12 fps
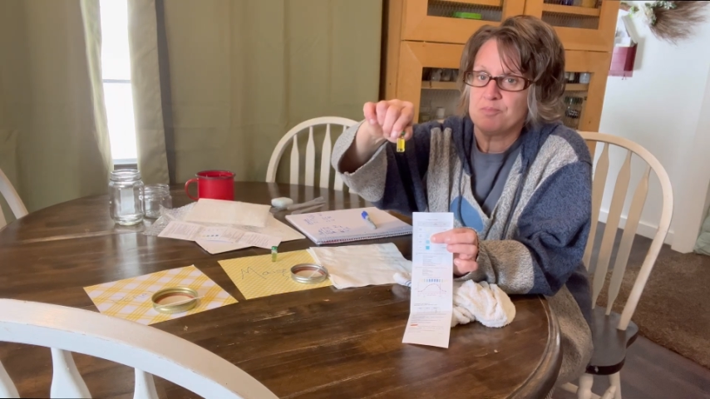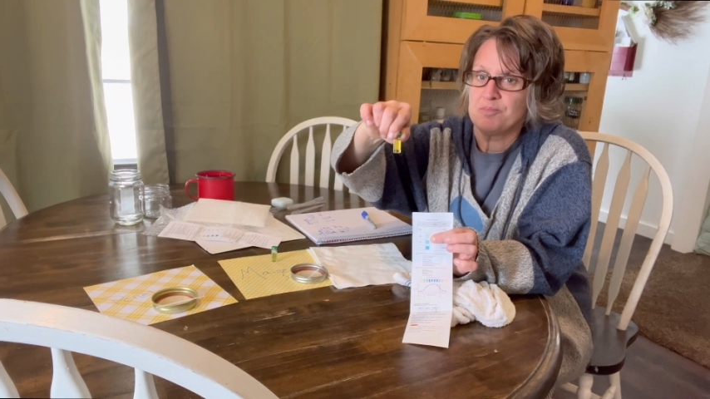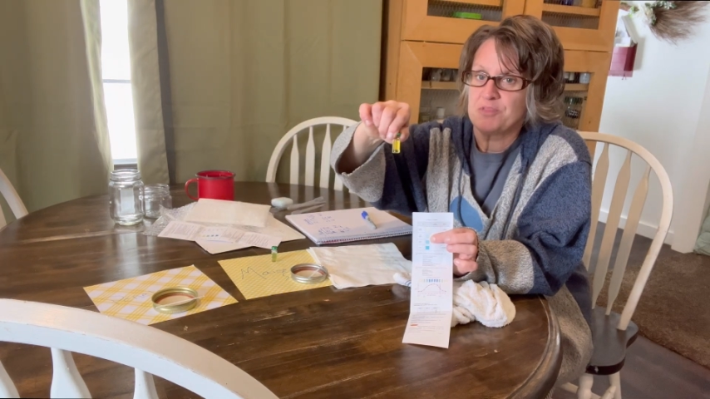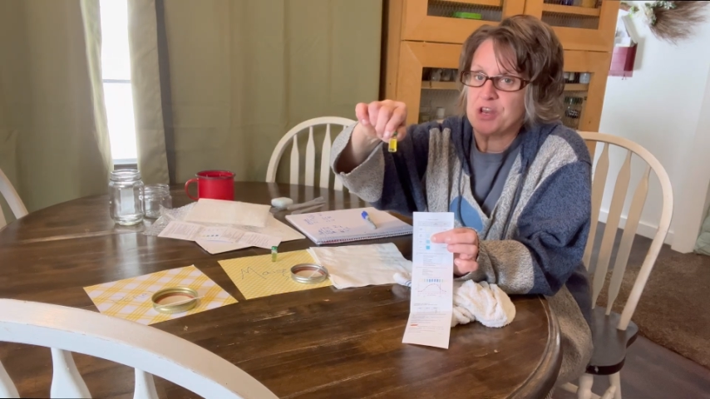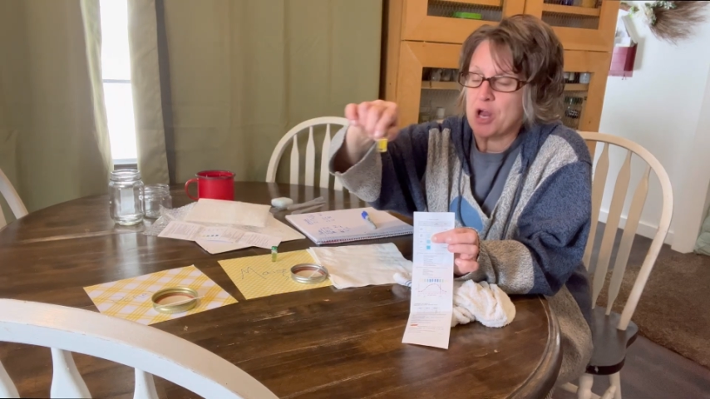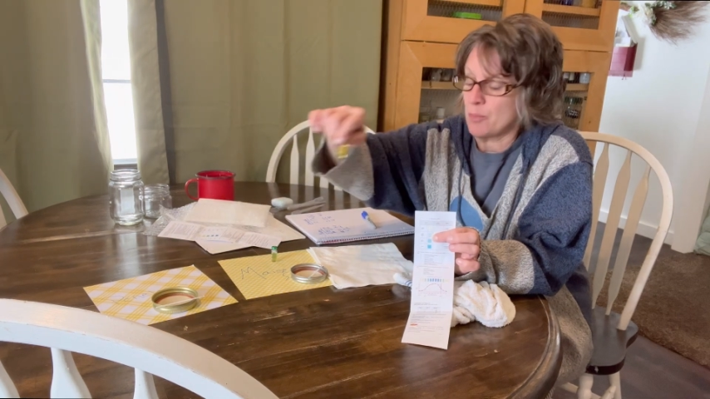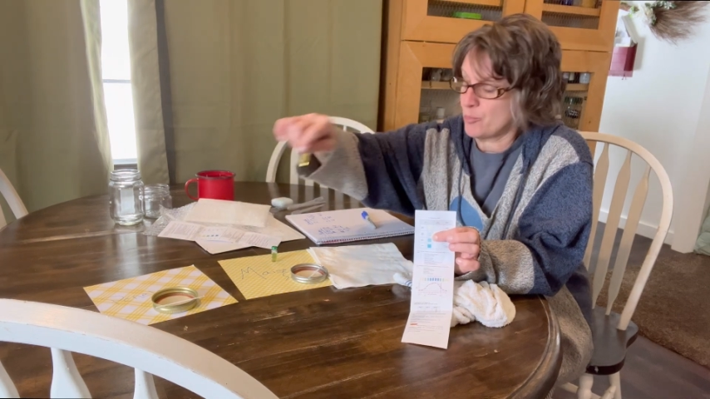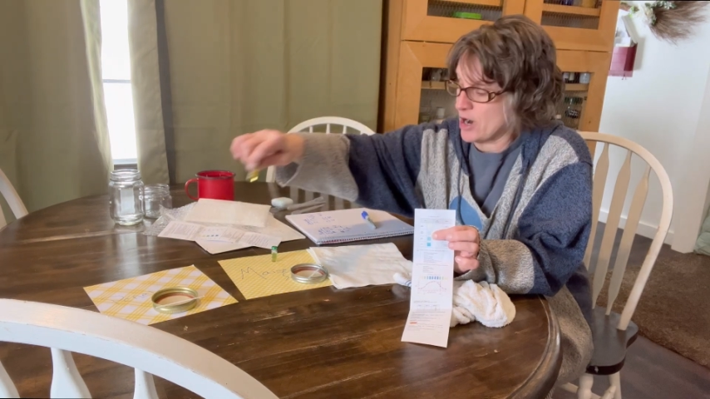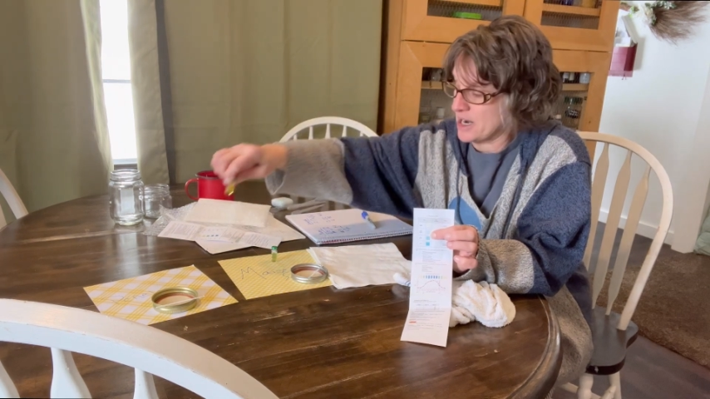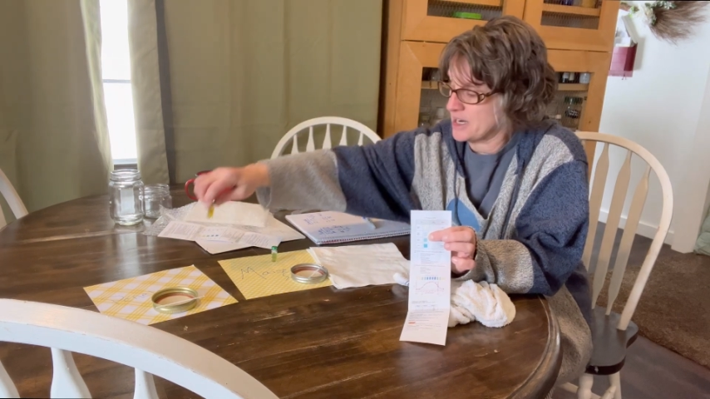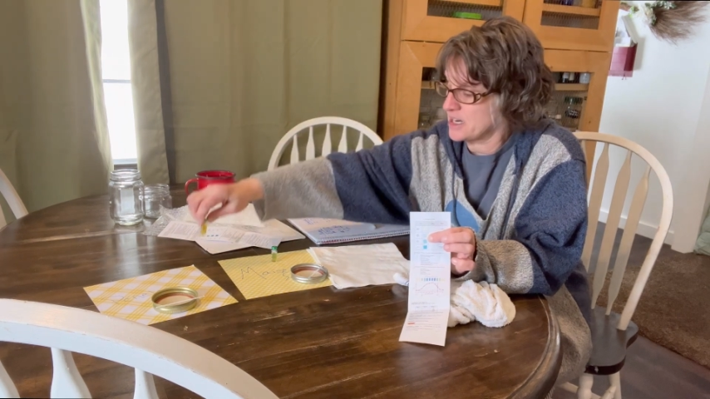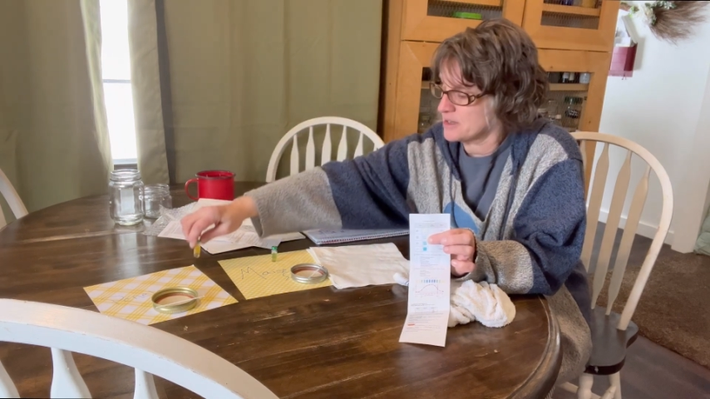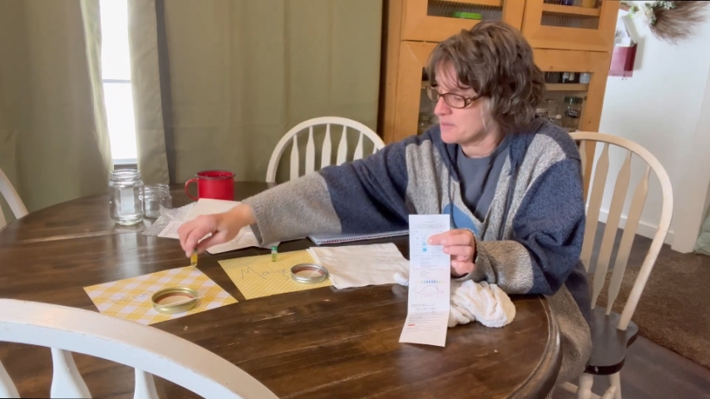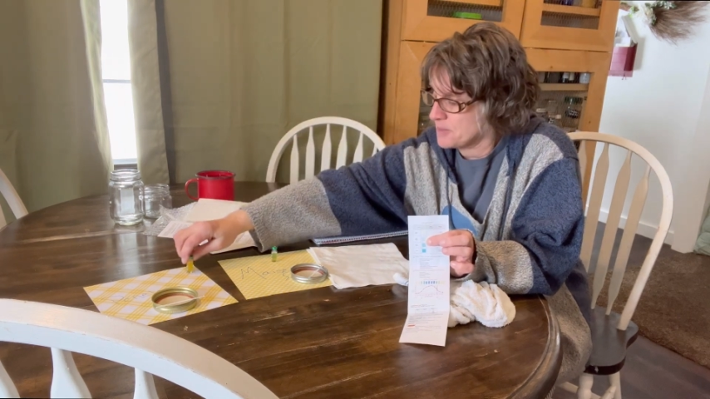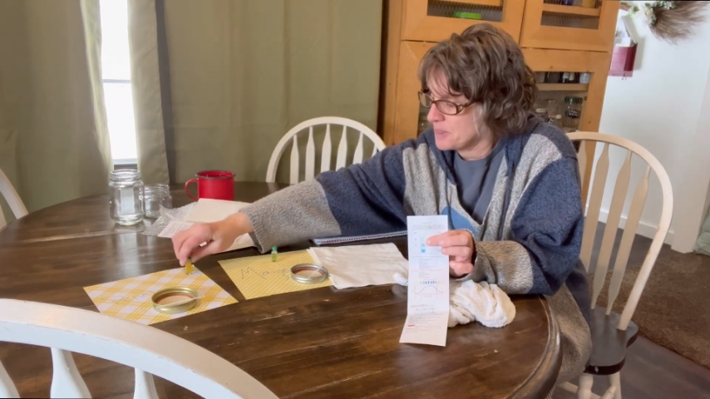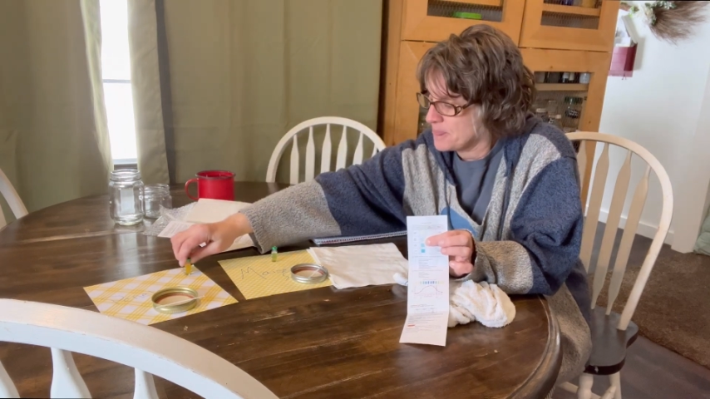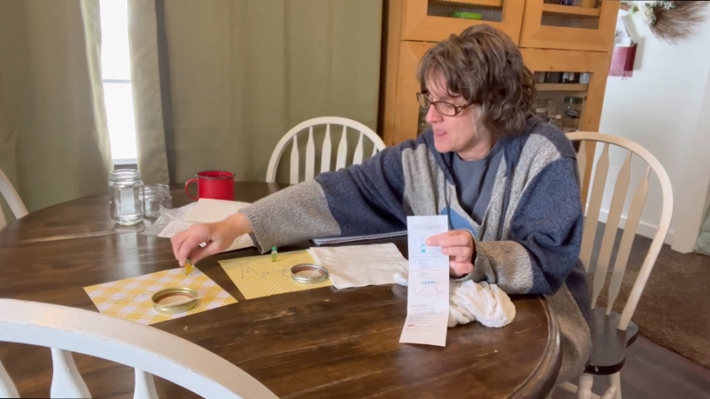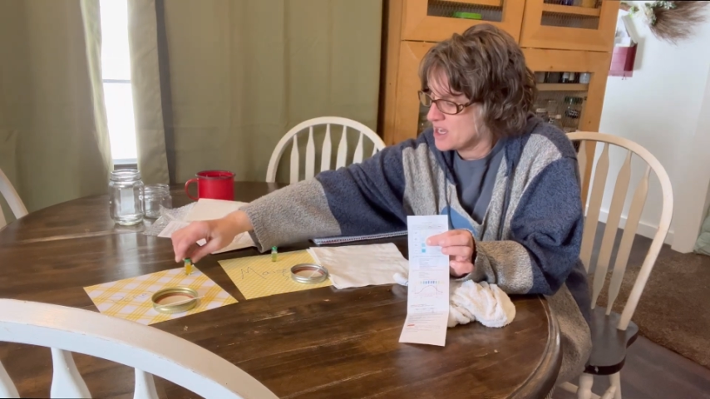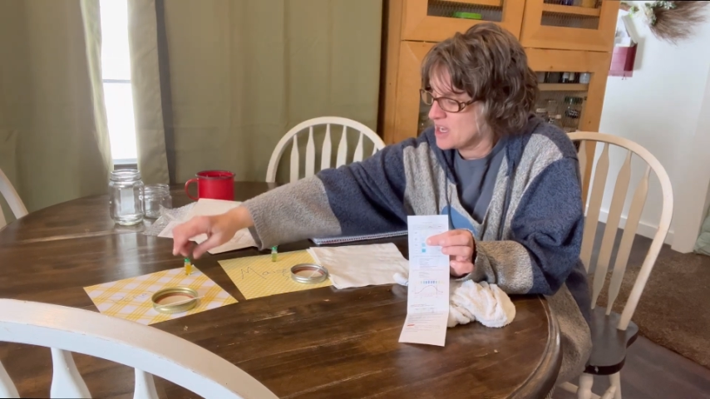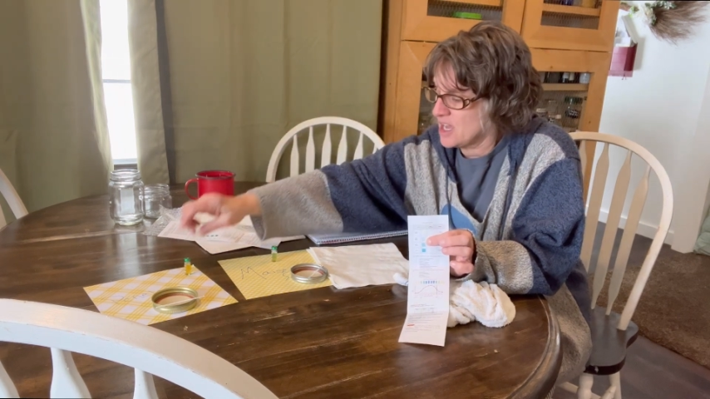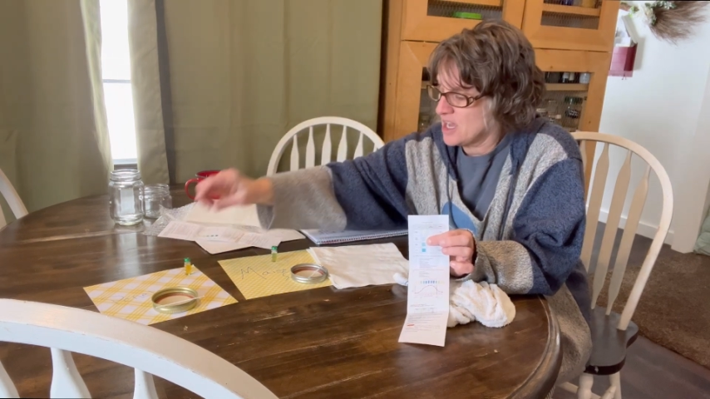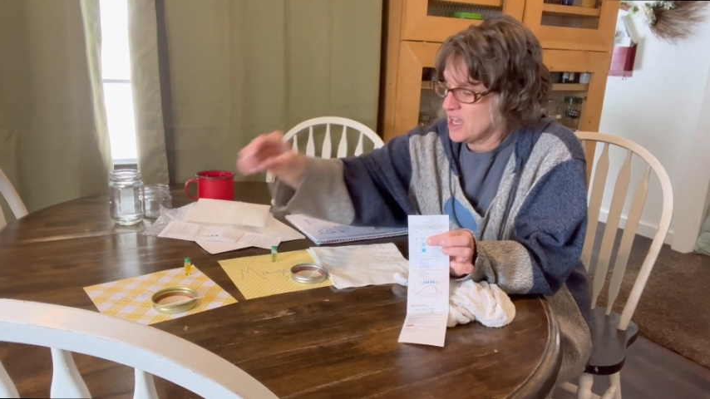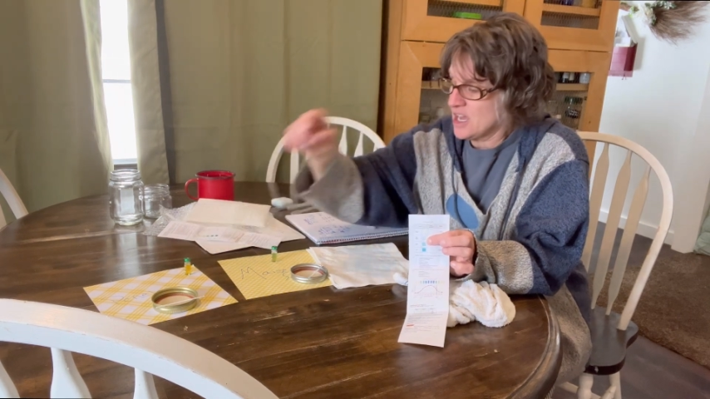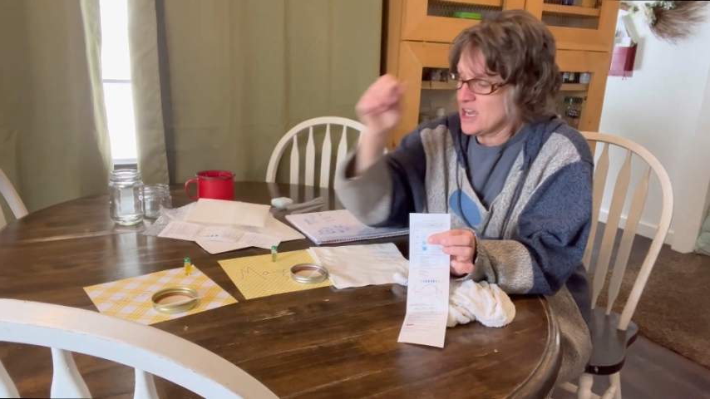the not pregnant.
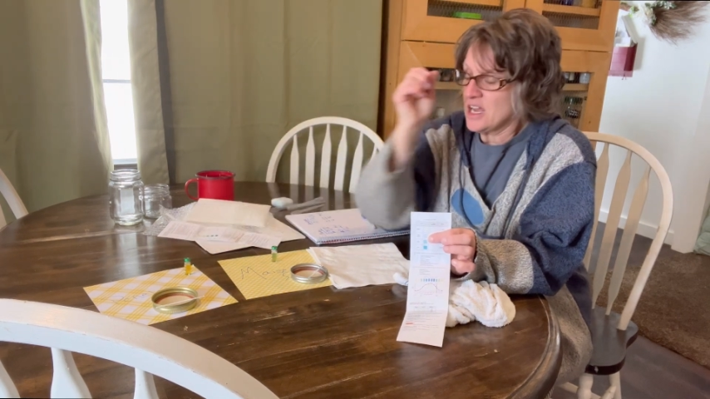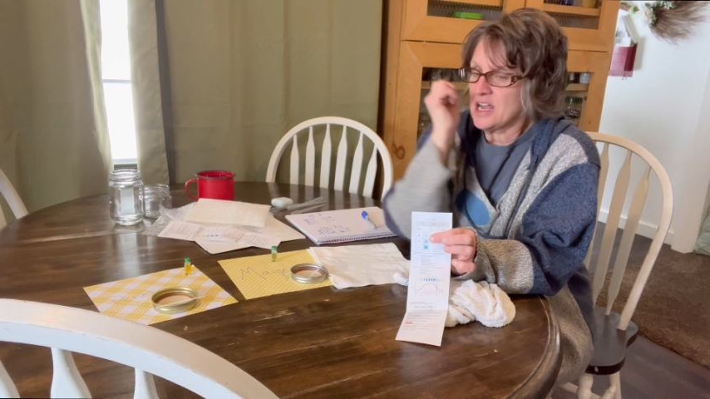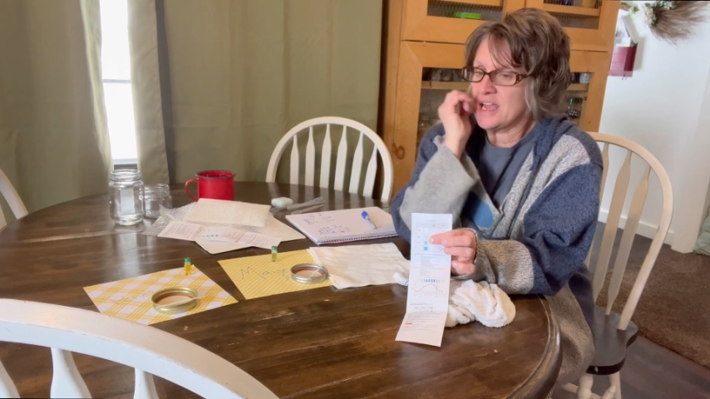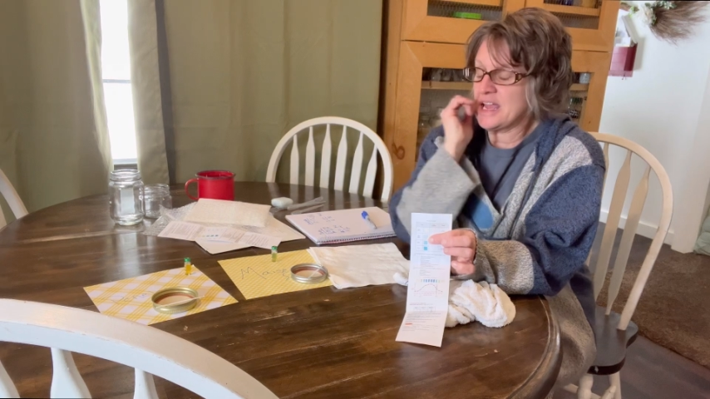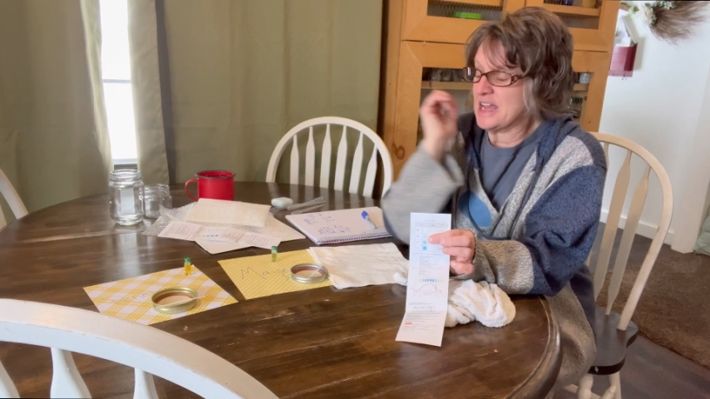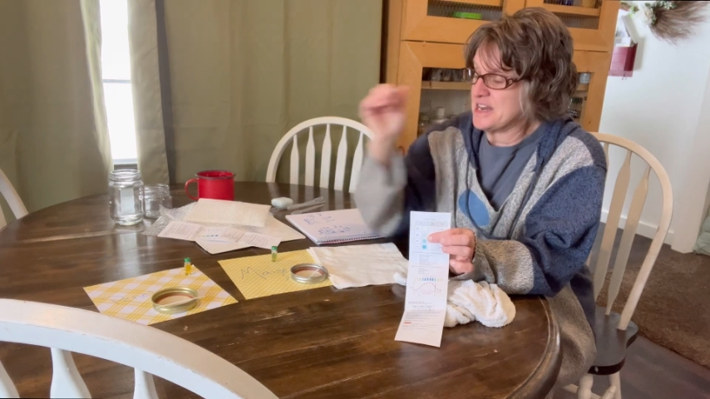It